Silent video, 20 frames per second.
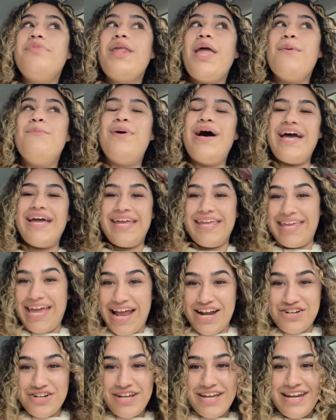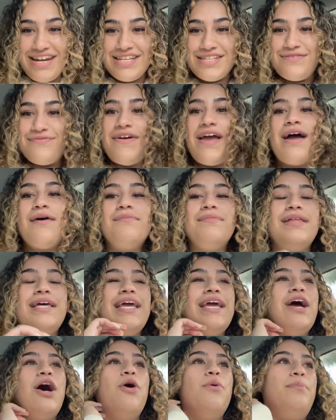but Kendrick and his
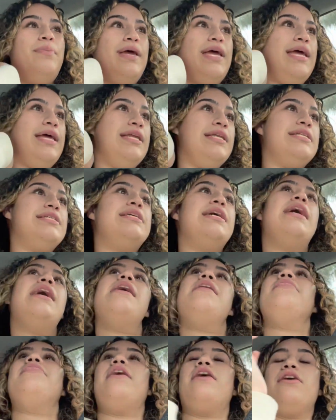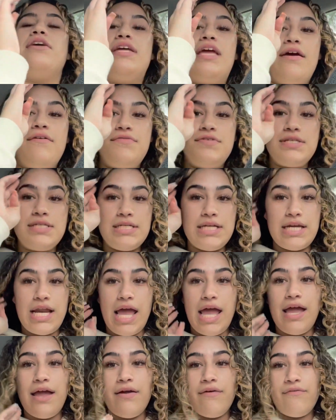family opened their gifts
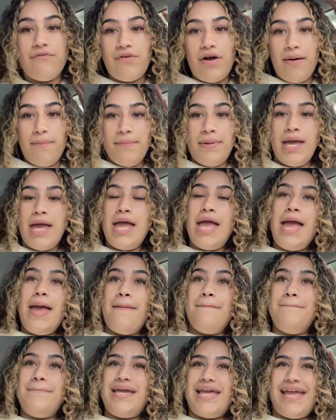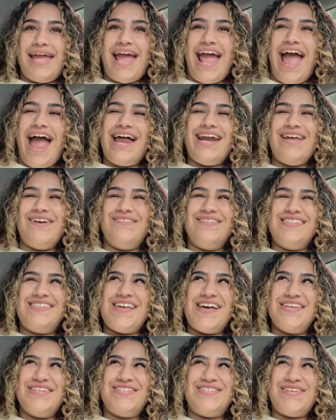today from me and it was
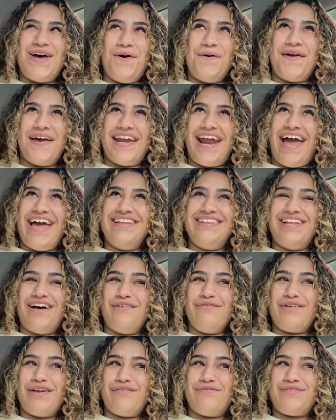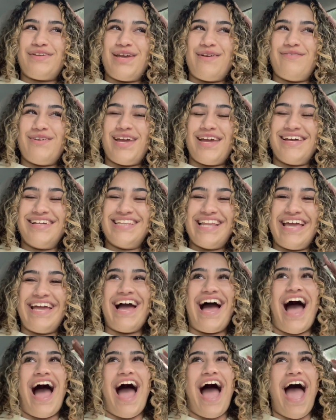so good. I love gift giving. Like
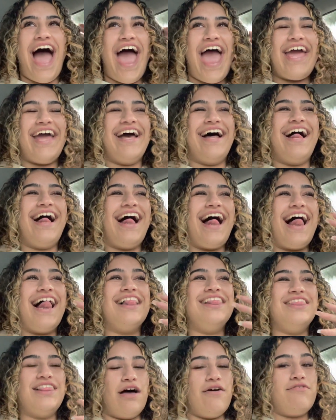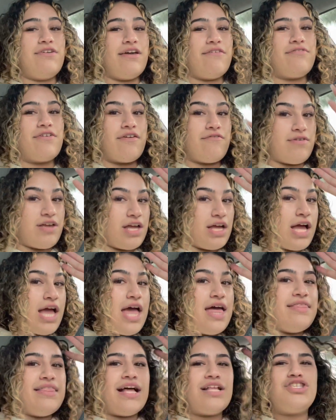I love gift giving.
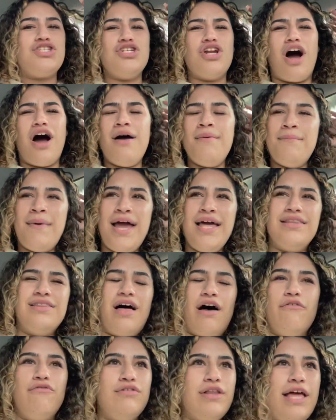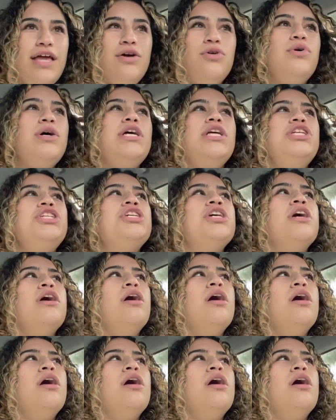That's not my love language.